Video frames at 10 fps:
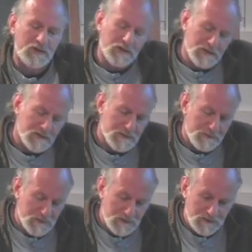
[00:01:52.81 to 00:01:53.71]
or at least up
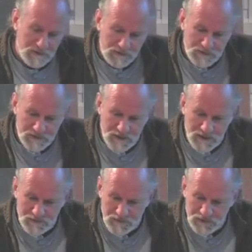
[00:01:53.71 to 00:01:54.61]
until
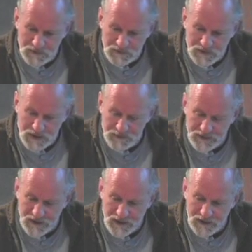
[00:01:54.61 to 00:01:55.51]
the time he
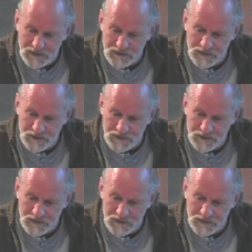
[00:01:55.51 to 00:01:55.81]
died.